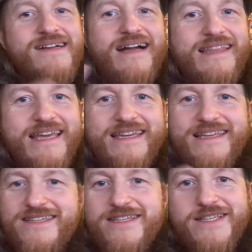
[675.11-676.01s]
and then
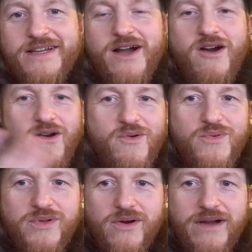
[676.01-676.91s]
it's just like a
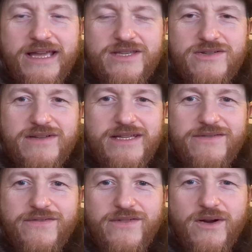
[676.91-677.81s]
whole long history
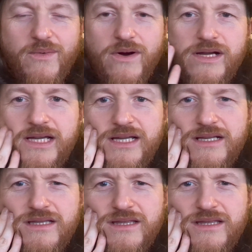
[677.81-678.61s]
of Hawaii.